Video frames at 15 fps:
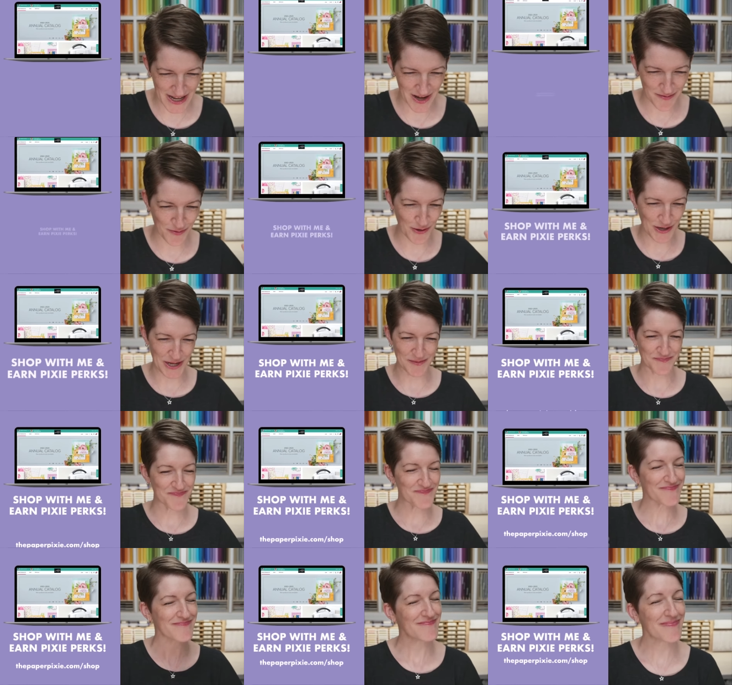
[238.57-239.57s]
I have for you?
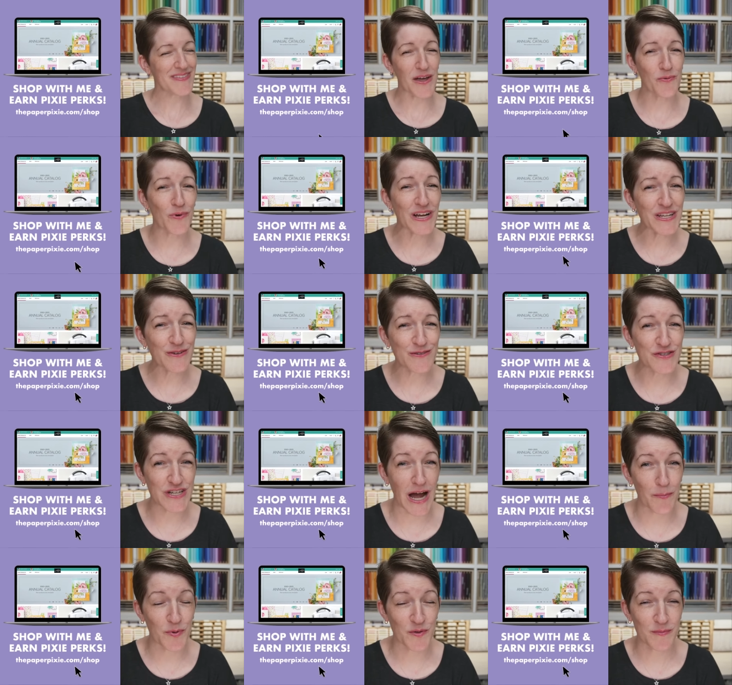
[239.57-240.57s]
When you
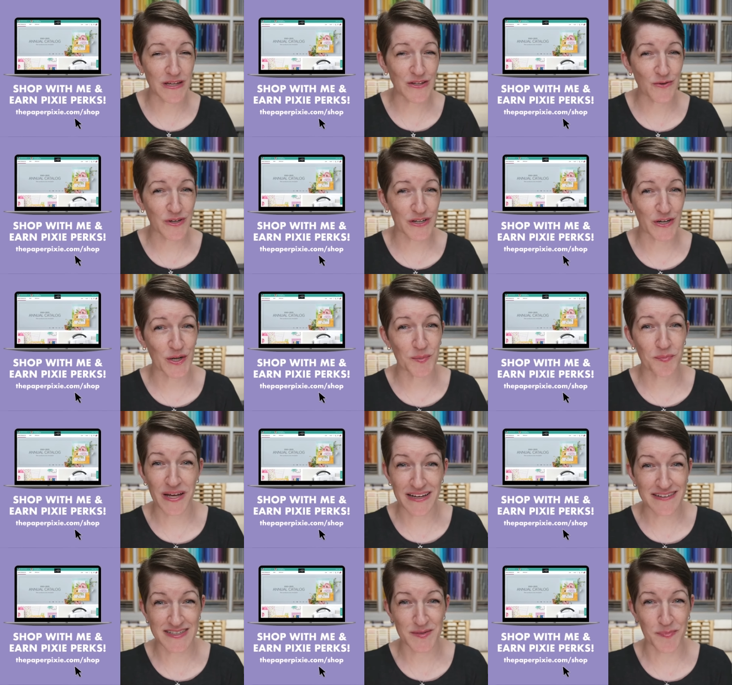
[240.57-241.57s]
shop with me, you can earn
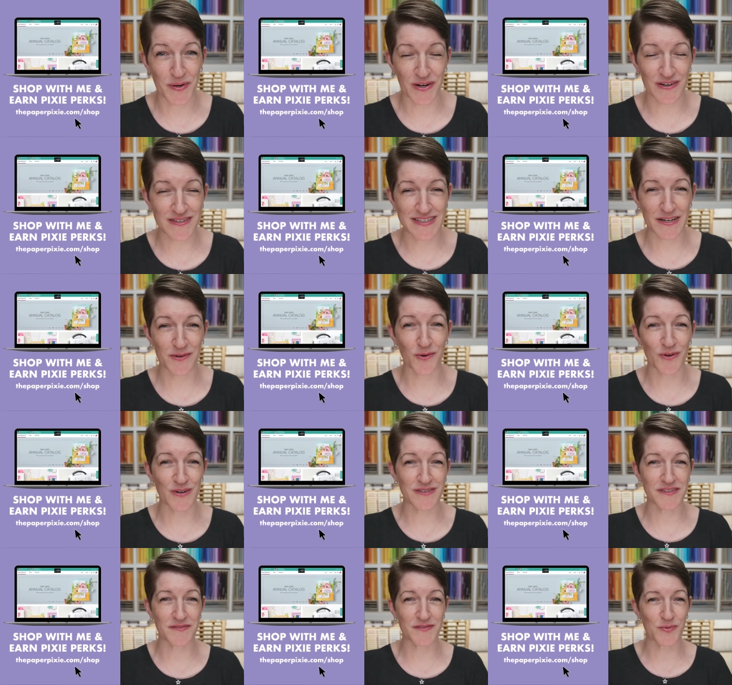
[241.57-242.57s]
Pixie Perks on
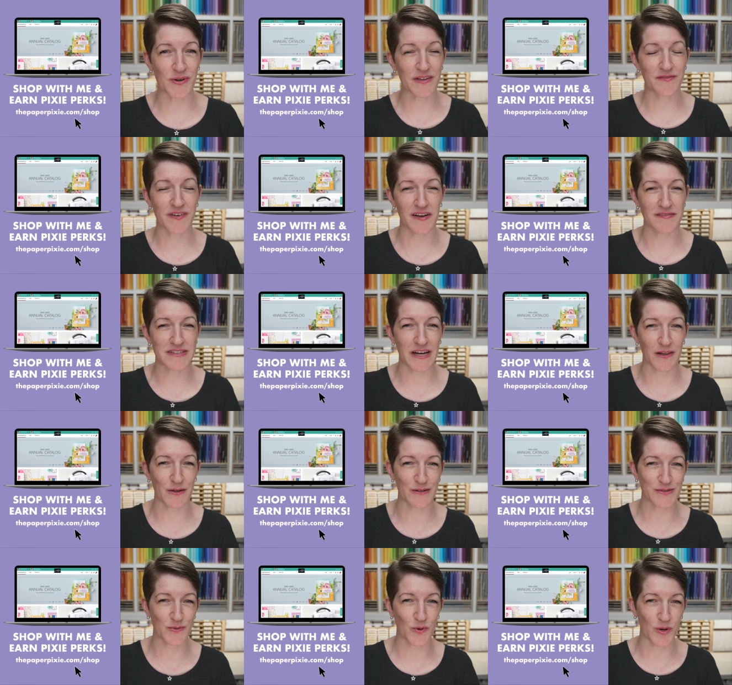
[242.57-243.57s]
orders of
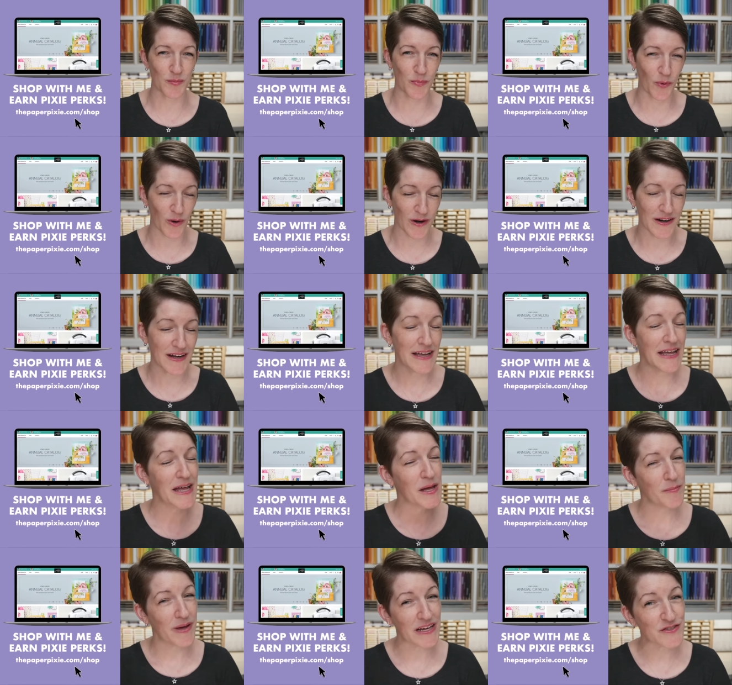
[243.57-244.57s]
$25 or more.
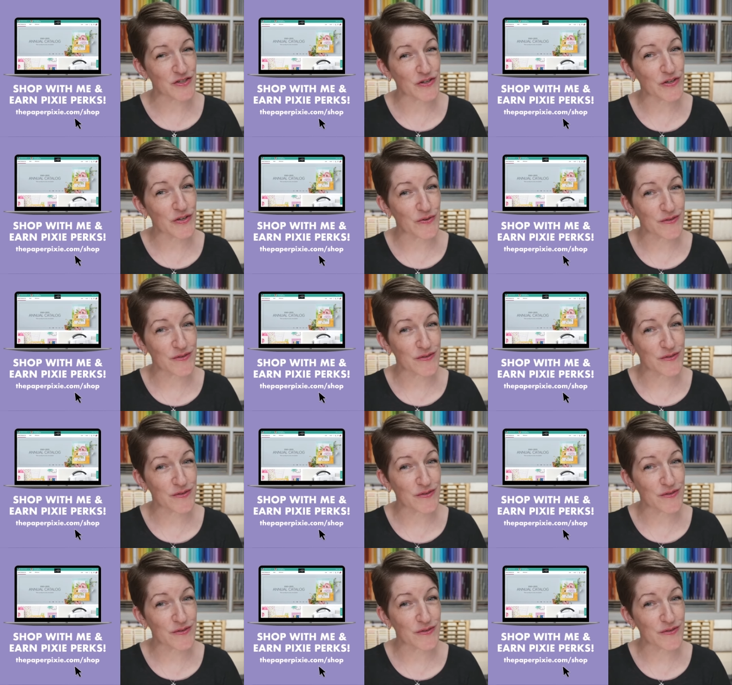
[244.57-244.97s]
Make sure you